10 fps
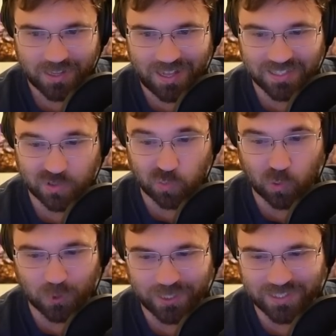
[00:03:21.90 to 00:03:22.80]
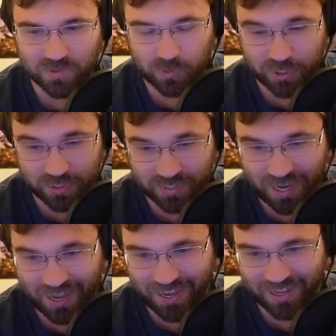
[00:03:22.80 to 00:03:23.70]
Swirlix, which is
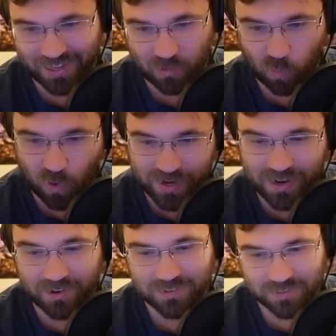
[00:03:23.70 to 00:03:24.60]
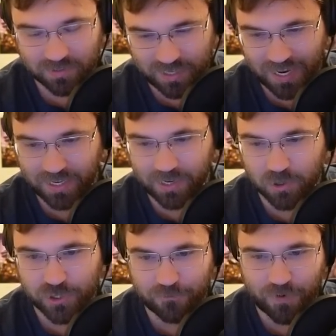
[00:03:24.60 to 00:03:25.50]
a 1 psychic
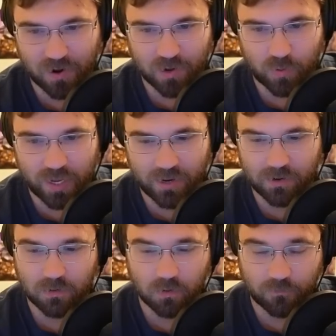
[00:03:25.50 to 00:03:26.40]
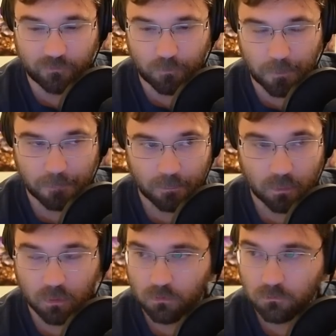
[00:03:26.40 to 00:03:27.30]
energy fairy wind.
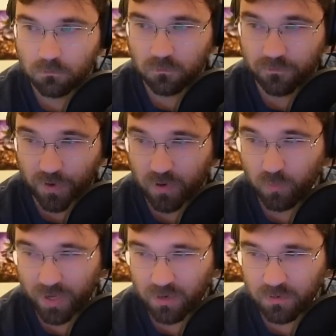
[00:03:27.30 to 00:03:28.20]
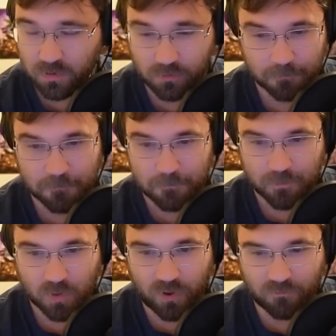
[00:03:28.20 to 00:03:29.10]
We
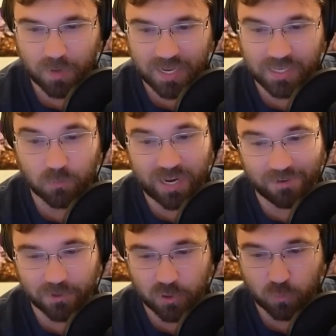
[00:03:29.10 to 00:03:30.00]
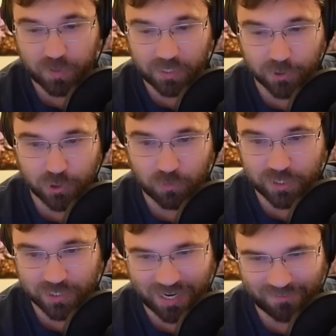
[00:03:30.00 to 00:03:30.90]
have Mankey. We have the new Pikachu,
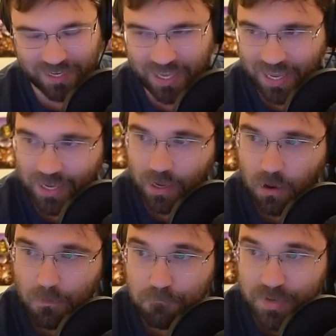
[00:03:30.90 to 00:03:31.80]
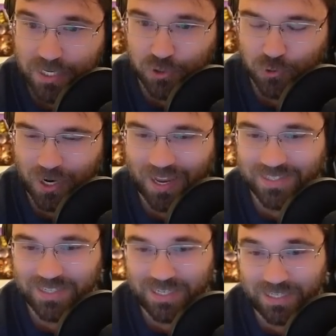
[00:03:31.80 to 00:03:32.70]
which is kind of like a
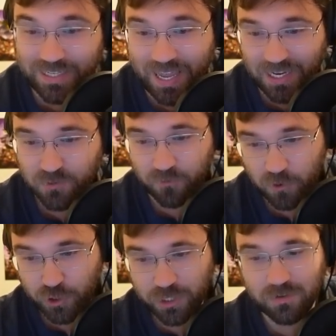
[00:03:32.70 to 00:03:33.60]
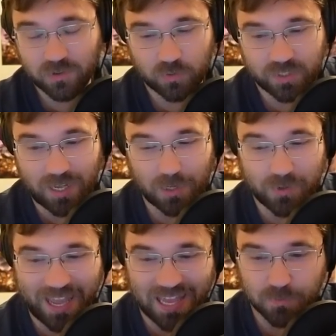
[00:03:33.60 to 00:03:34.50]
miniaturized EX version. So it's not
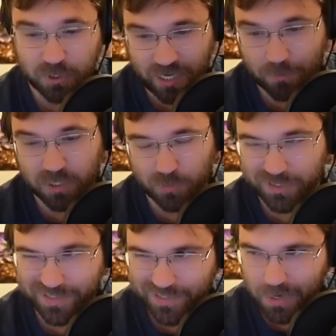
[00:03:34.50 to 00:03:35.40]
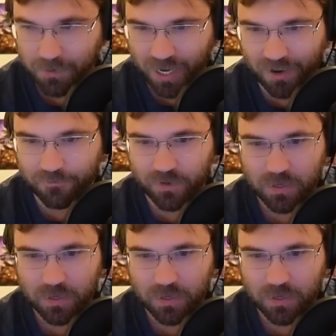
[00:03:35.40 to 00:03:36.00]
doing as much damage, but it's the same kind